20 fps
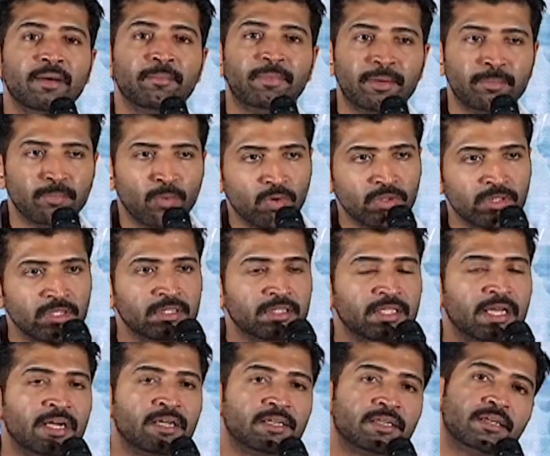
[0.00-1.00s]
but more than
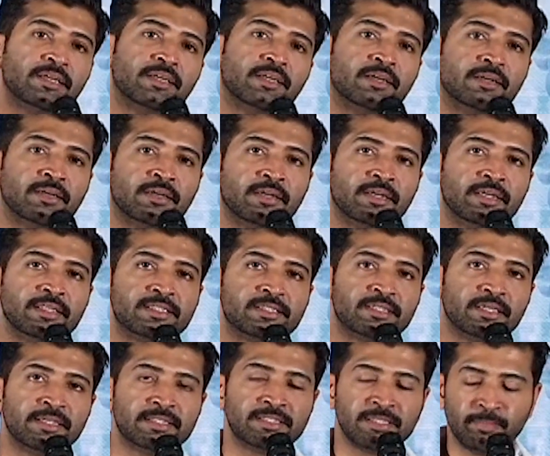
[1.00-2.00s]
that, it's
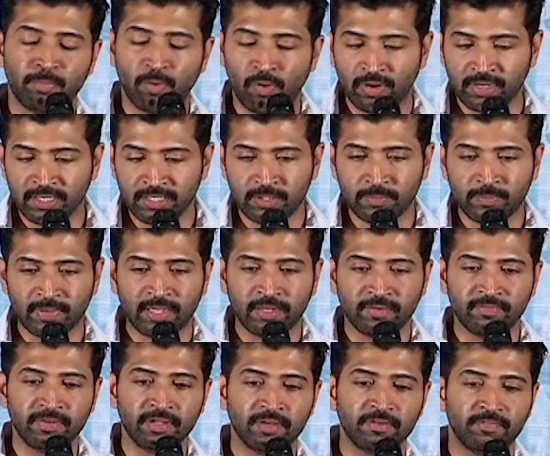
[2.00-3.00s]
a point where
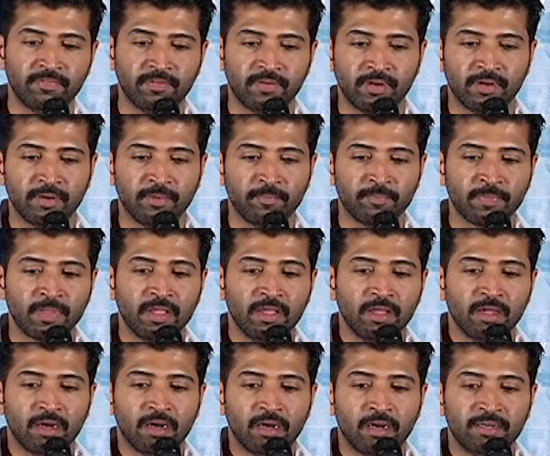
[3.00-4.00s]
we have
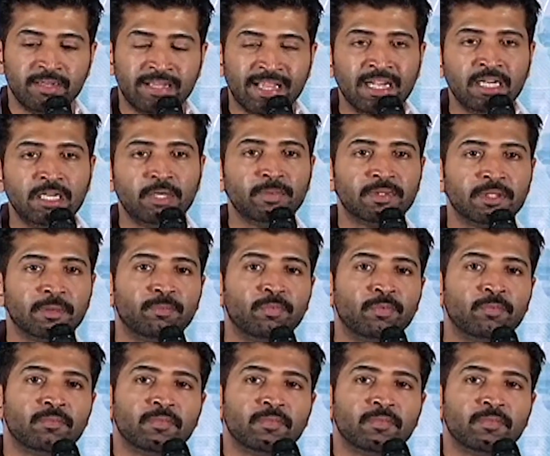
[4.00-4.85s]
dealt with a